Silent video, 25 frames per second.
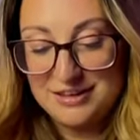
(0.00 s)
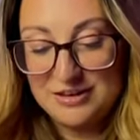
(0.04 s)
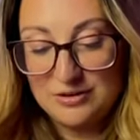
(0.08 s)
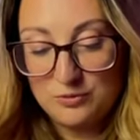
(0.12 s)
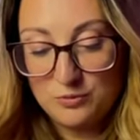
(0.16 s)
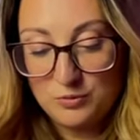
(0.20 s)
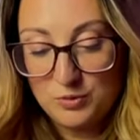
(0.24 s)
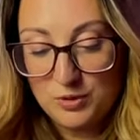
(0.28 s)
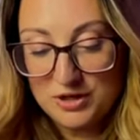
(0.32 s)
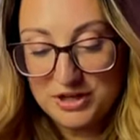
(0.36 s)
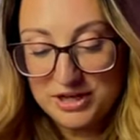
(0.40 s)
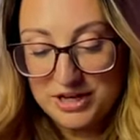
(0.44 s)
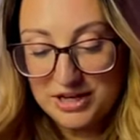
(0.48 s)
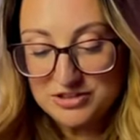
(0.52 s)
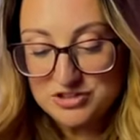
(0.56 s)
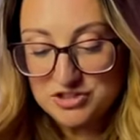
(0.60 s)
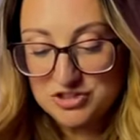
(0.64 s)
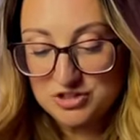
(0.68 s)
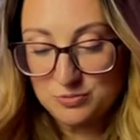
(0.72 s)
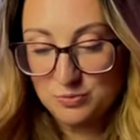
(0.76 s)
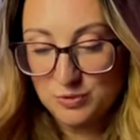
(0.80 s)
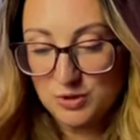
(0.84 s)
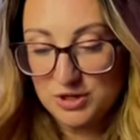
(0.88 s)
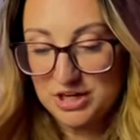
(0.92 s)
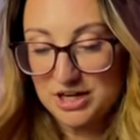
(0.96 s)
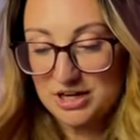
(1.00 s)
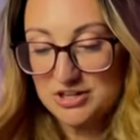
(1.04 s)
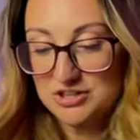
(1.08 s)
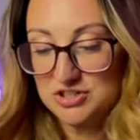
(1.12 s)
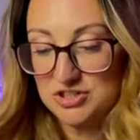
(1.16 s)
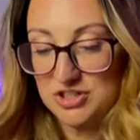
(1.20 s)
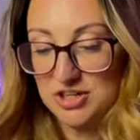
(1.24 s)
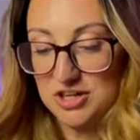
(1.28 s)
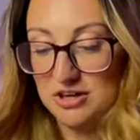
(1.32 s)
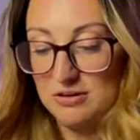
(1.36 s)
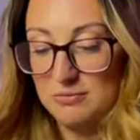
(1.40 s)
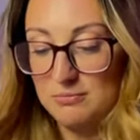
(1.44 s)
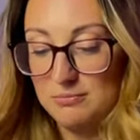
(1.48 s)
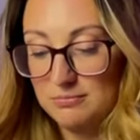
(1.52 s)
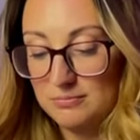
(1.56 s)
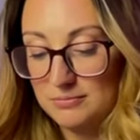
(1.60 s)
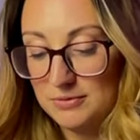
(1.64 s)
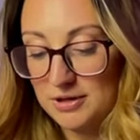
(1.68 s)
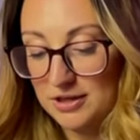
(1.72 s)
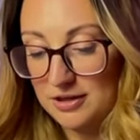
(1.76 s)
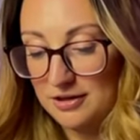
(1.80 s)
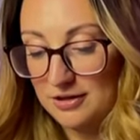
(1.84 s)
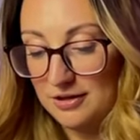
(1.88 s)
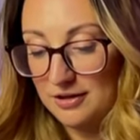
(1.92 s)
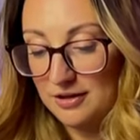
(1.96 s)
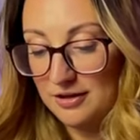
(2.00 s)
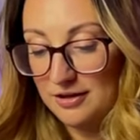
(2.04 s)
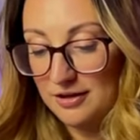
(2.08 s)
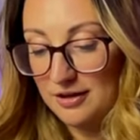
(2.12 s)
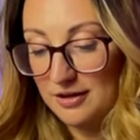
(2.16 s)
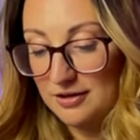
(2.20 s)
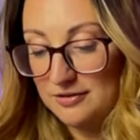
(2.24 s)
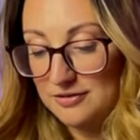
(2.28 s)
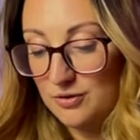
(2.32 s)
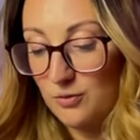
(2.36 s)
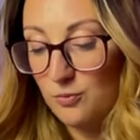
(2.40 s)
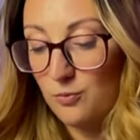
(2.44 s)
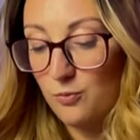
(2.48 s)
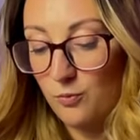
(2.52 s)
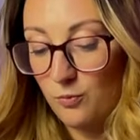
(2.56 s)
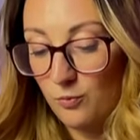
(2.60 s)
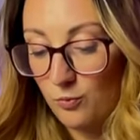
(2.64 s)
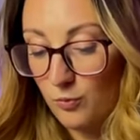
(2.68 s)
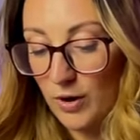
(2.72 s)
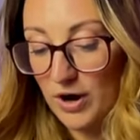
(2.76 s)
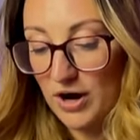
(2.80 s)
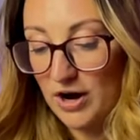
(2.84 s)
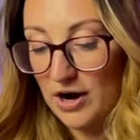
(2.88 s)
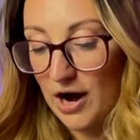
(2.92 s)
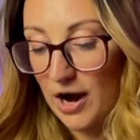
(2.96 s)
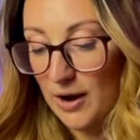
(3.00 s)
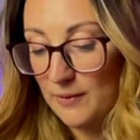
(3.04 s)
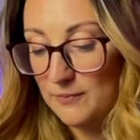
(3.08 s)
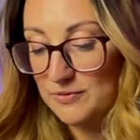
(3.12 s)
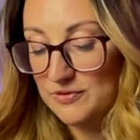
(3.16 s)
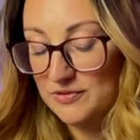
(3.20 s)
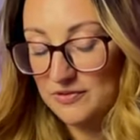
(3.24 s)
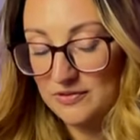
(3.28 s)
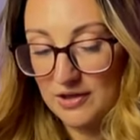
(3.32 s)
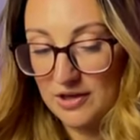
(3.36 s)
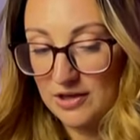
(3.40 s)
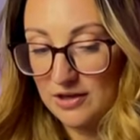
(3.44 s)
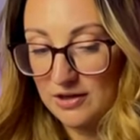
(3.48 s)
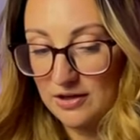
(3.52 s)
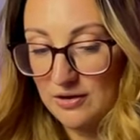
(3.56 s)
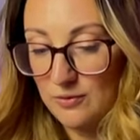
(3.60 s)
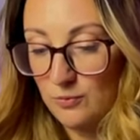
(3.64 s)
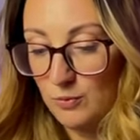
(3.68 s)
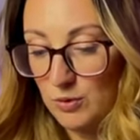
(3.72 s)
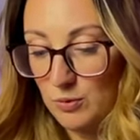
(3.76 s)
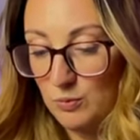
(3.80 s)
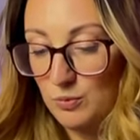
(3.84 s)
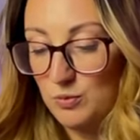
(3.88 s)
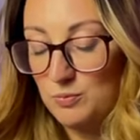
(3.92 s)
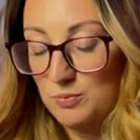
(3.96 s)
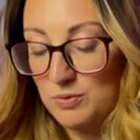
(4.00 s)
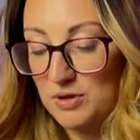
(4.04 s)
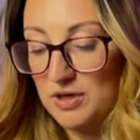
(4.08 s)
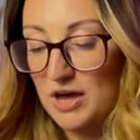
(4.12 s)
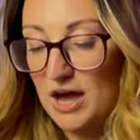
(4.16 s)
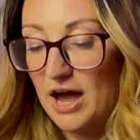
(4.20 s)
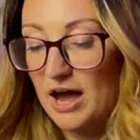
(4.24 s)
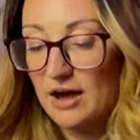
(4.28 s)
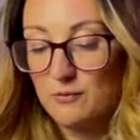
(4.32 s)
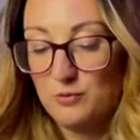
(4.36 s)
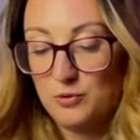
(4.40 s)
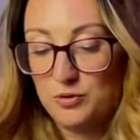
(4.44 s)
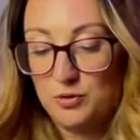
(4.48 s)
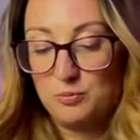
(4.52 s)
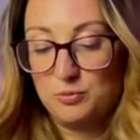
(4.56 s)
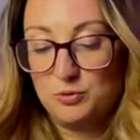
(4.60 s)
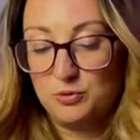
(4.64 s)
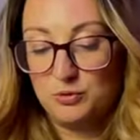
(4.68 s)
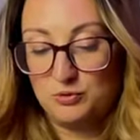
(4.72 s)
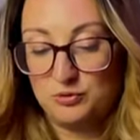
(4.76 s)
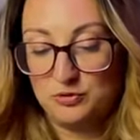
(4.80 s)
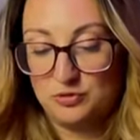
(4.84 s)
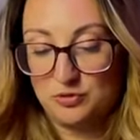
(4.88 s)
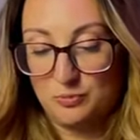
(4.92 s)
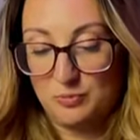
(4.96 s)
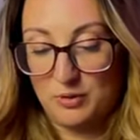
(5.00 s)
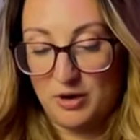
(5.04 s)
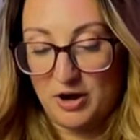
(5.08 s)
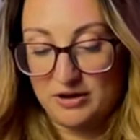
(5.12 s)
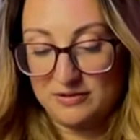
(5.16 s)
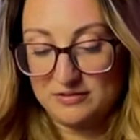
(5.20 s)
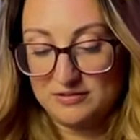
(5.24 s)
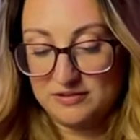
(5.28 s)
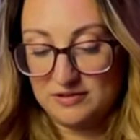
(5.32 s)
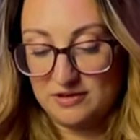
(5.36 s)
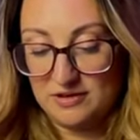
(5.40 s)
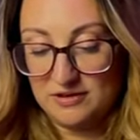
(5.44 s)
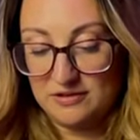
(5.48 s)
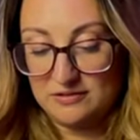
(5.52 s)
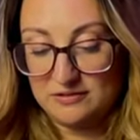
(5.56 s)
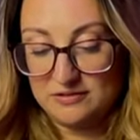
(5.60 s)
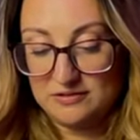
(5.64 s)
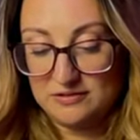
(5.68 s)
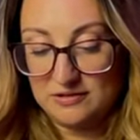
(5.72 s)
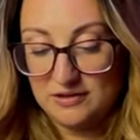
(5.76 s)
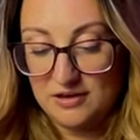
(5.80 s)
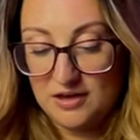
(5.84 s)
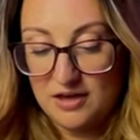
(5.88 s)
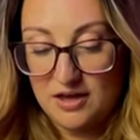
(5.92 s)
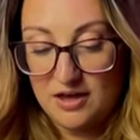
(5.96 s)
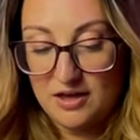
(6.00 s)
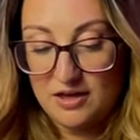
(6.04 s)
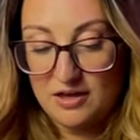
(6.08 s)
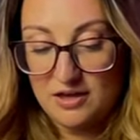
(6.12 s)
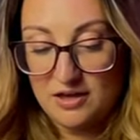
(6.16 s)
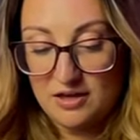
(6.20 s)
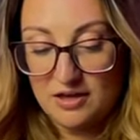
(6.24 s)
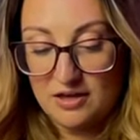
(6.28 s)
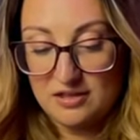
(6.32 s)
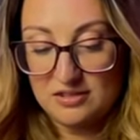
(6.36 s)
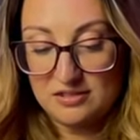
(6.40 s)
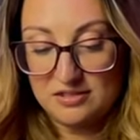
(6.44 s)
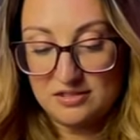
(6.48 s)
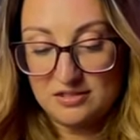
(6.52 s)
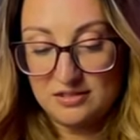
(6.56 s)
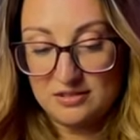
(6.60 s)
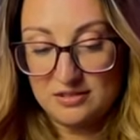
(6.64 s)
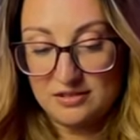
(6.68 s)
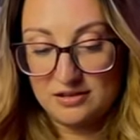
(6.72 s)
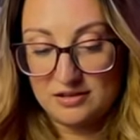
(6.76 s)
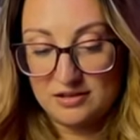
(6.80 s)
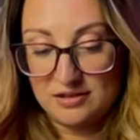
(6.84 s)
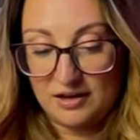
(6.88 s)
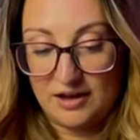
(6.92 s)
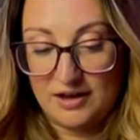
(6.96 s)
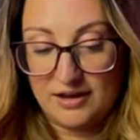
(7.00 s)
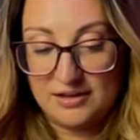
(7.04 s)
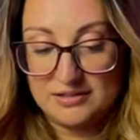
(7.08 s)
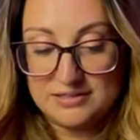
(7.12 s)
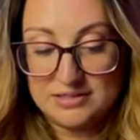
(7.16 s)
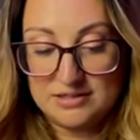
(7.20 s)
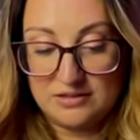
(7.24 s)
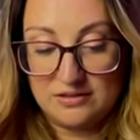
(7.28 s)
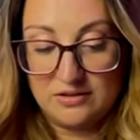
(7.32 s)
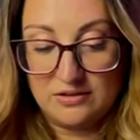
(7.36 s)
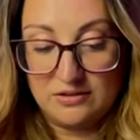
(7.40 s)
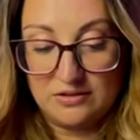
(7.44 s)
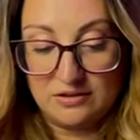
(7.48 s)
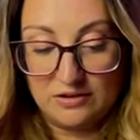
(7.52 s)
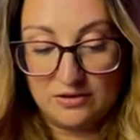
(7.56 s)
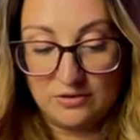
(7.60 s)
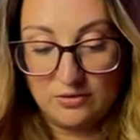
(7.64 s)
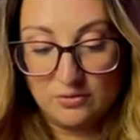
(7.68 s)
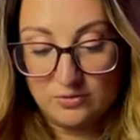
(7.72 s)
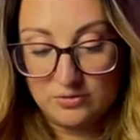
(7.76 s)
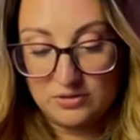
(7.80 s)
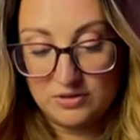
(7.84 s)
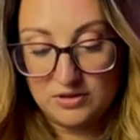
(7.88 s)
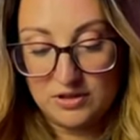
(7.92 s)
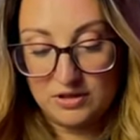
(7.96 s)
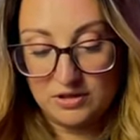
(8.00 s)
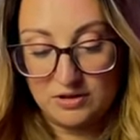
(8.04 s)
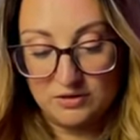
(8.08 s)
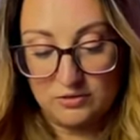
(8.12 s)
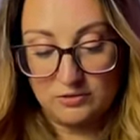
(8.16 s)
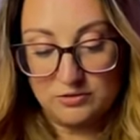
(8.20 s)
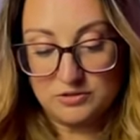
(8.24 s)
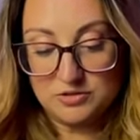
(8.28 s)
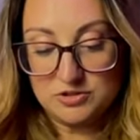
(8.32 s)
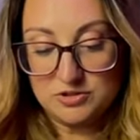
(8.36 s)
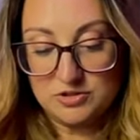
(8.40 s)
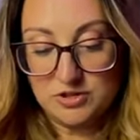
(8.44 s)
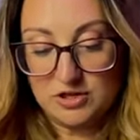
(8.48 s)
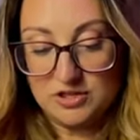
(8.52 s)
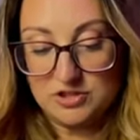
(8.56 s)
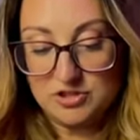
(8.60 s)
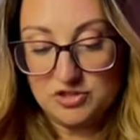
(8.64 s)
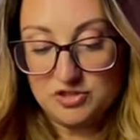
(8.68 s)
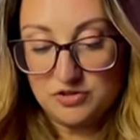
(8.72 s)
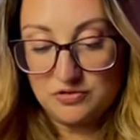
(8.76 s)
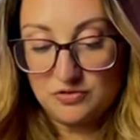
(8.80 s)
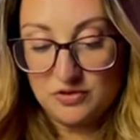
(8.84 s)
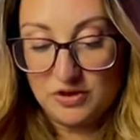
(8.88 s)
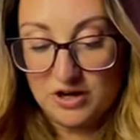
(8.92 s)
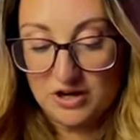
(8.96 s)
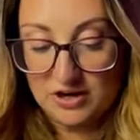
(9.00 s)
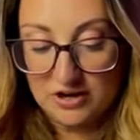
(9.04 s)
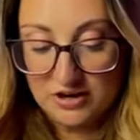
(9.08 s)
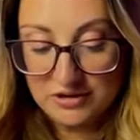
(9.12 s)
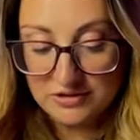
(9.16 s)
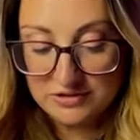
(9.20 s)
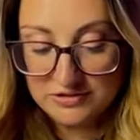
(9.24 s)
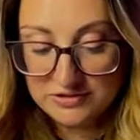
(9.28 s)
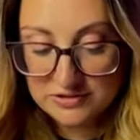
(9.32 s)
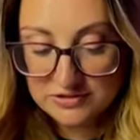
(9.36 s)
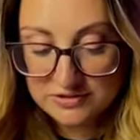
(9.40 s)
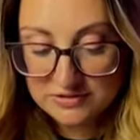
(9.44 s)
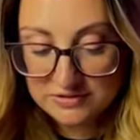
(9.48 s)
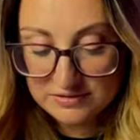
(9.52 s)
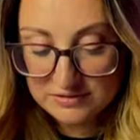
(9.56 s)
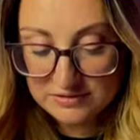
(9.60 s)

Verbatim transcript: We're catching up to where I was thinking we would be at with a booster box hit. I tell you though, the illustration rares,